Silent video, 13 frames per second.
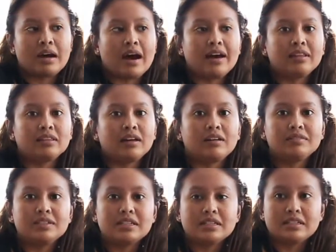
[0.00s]
I
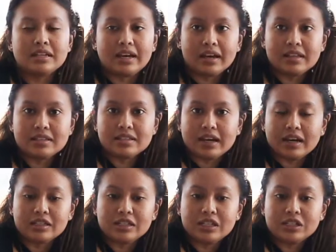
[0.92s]
love to dance. I
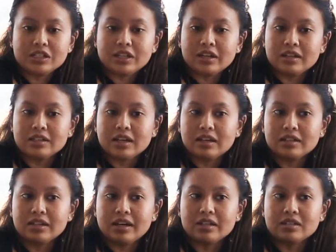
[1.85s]
teach kids how to
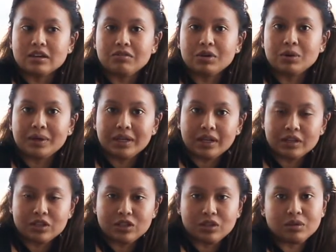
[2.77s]
dance every
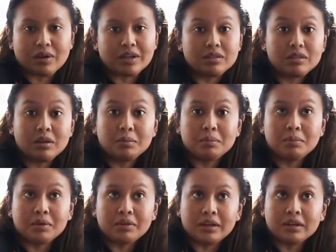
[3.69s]
weekend too. I do
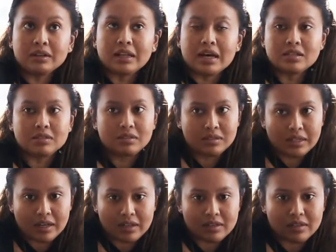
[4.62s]
Cambodian classical
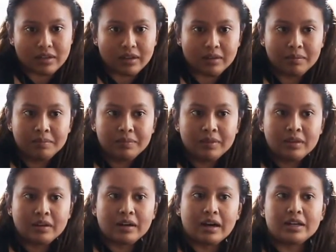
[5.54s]
dancing.
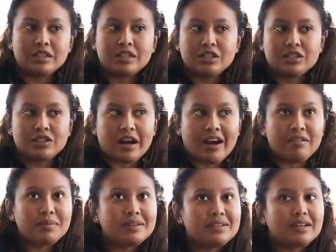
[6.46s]
I've
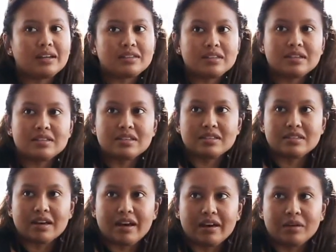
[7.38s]
been dancing since
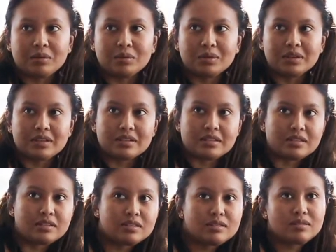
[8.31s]
I
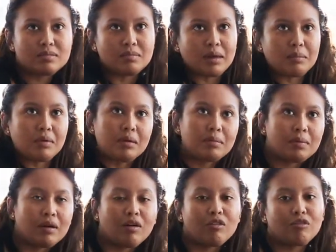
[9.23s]
was maybe
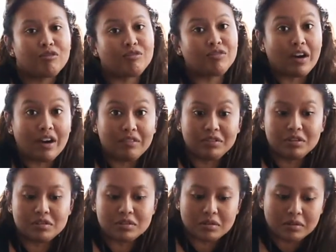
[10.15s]
about 5
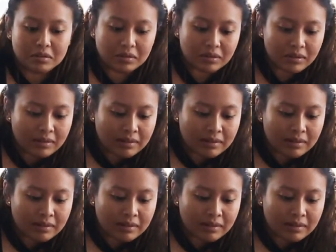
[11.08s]
years old.